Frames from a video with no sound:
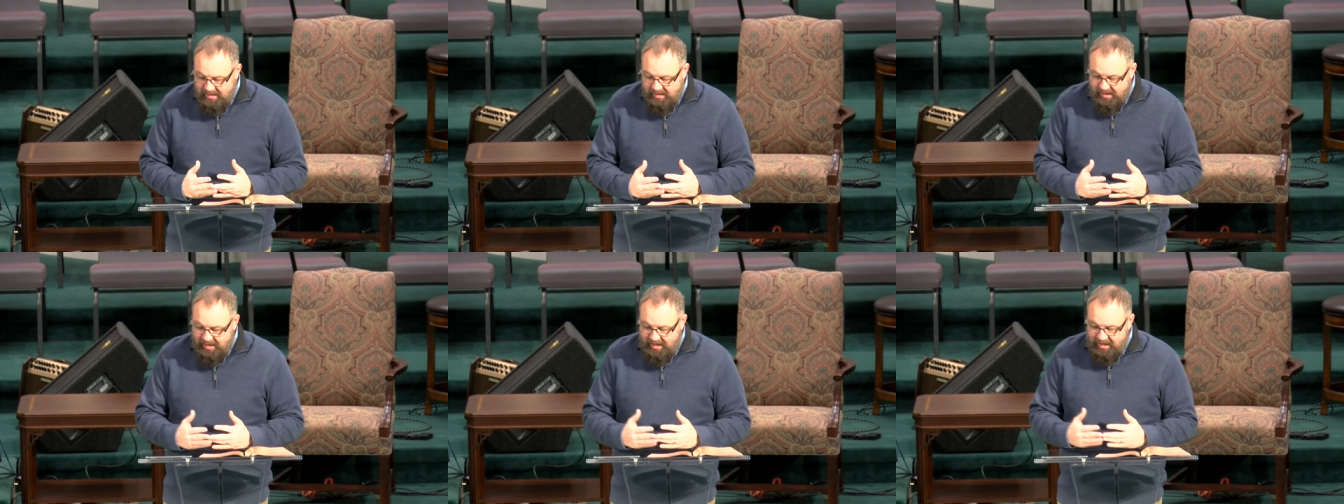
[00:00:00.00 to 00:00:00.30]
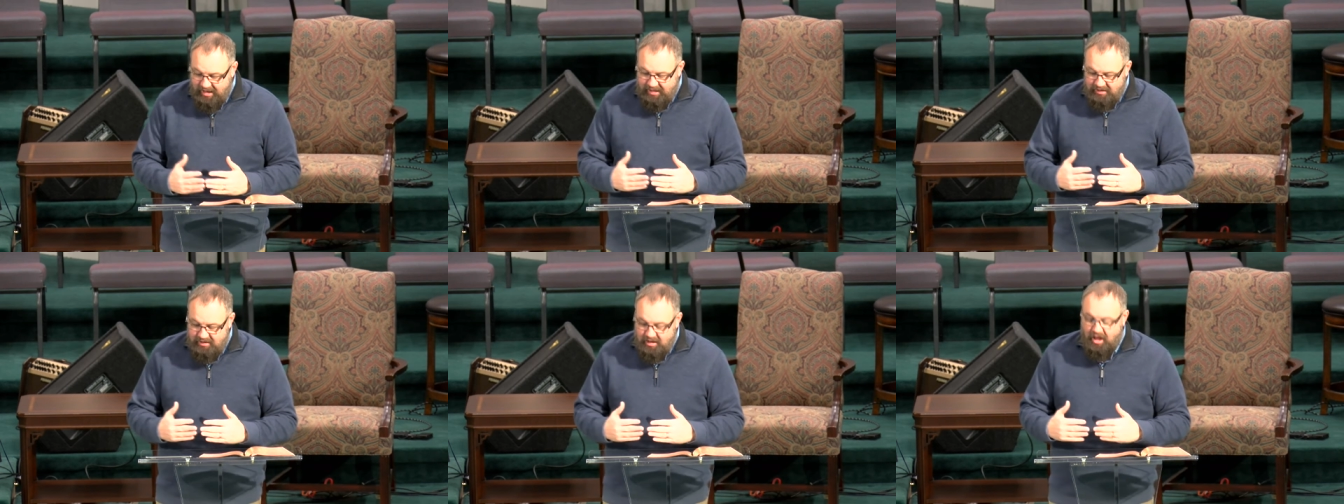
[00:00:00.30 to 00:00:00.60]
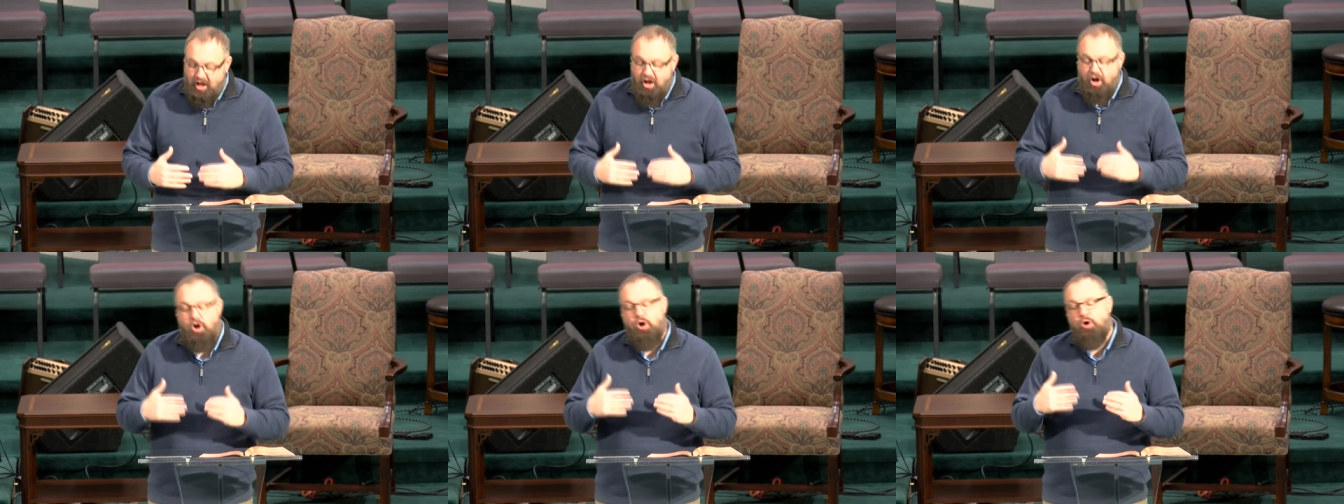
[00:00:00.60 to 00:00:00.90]
and
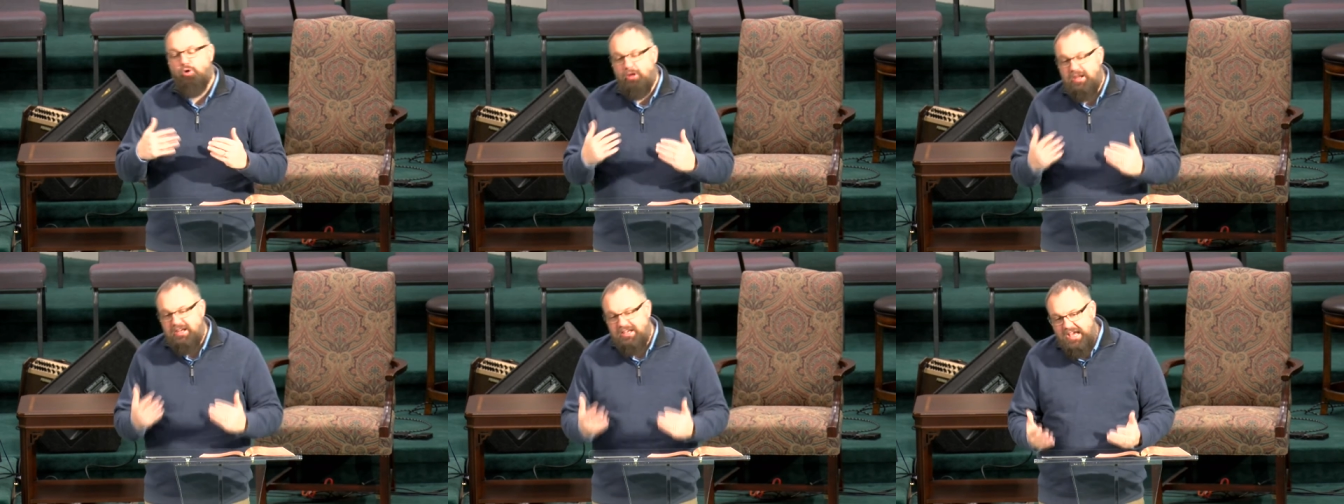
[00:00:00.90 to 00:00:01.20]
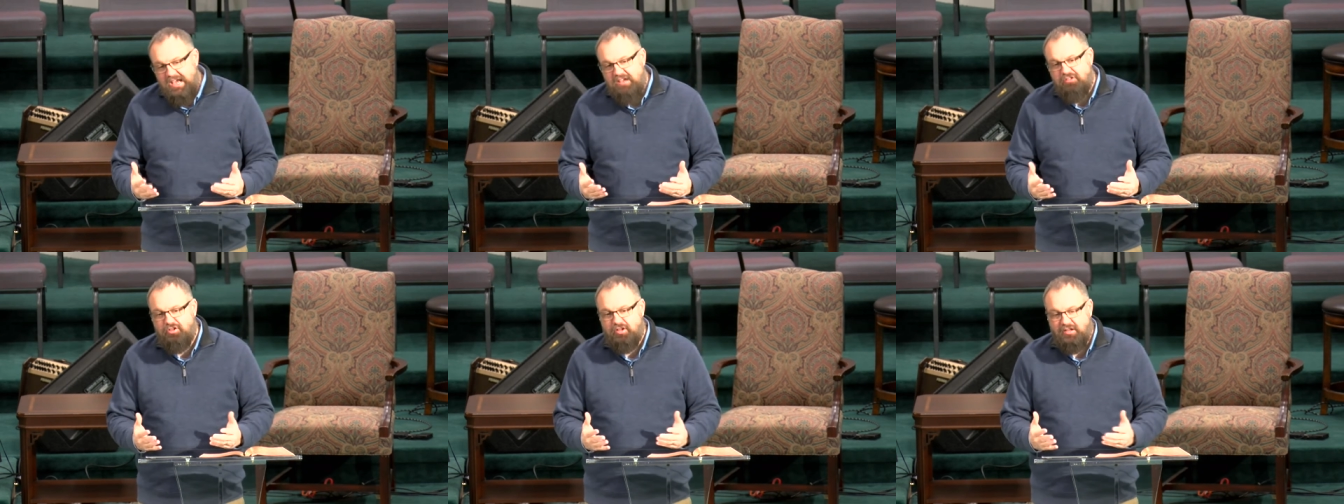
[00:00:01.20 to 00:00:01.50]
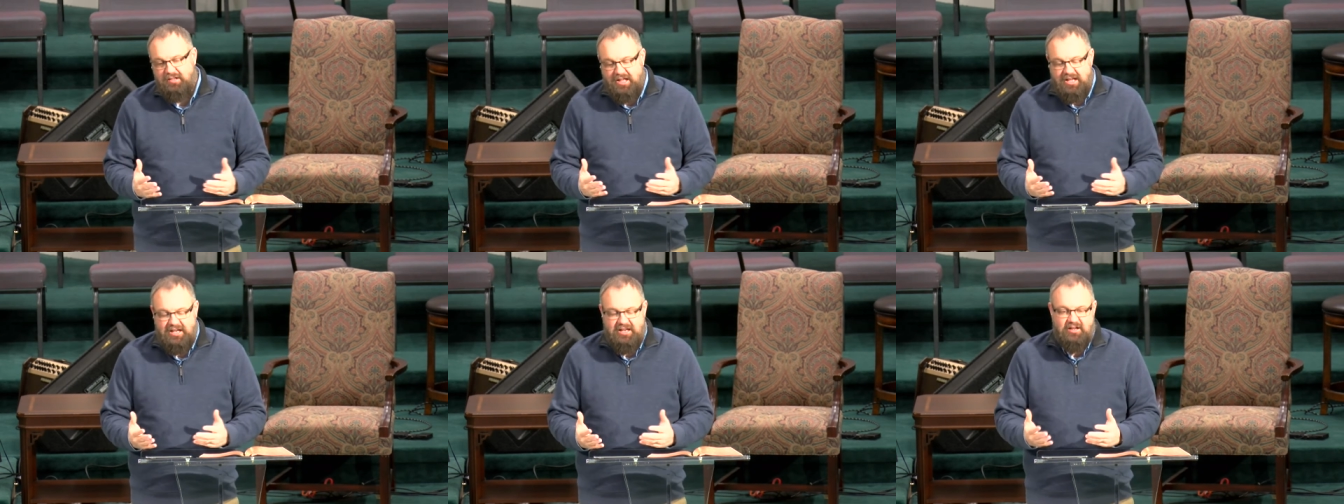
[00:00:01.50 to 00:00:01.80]
a holy
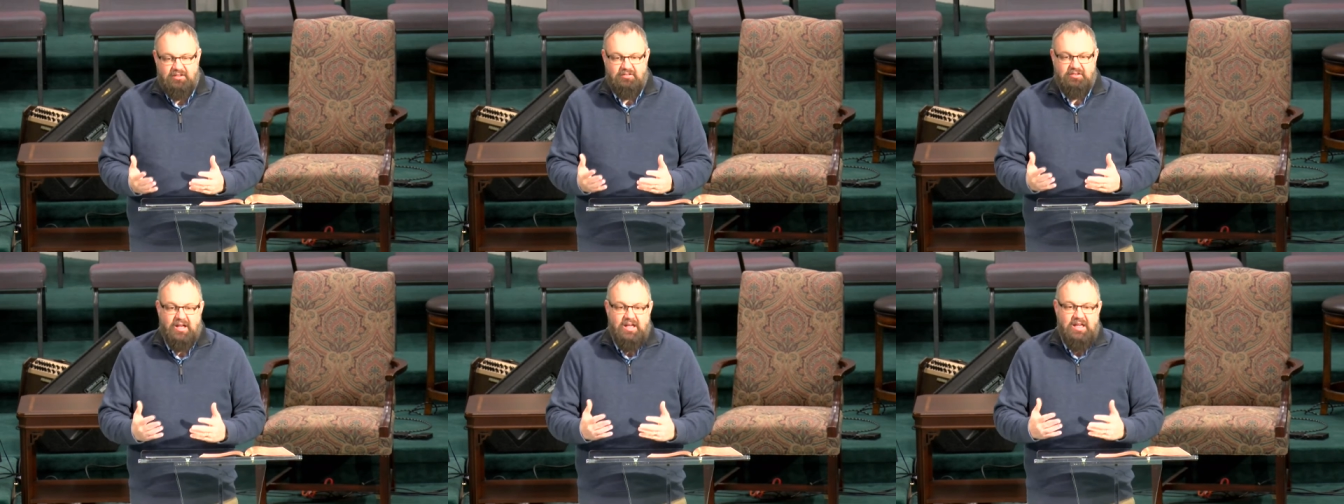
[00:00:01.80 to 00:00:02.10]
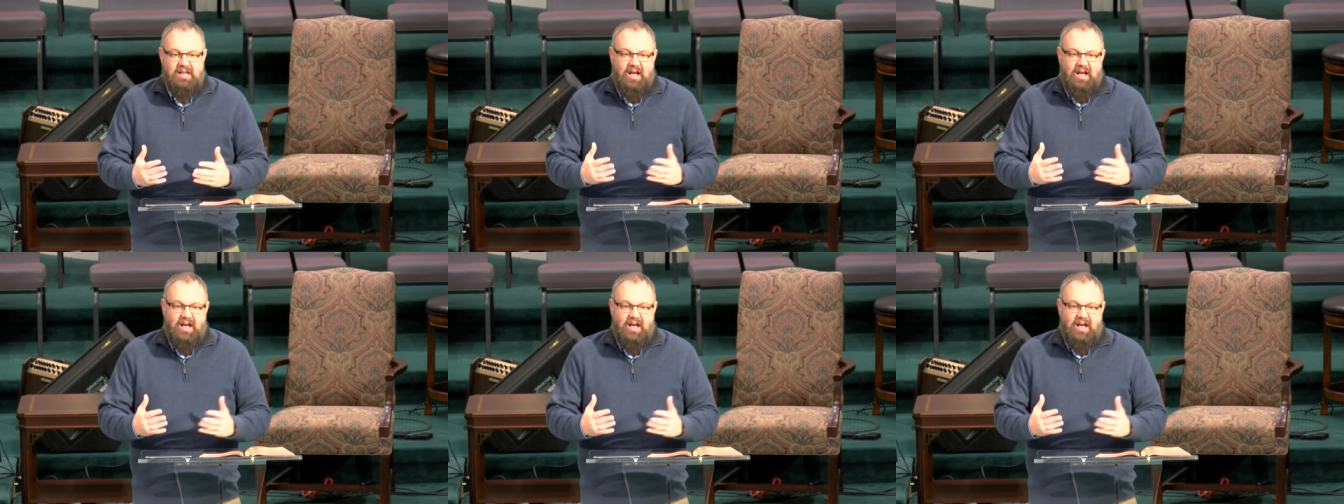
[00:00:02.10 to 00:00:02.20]
nation, that is,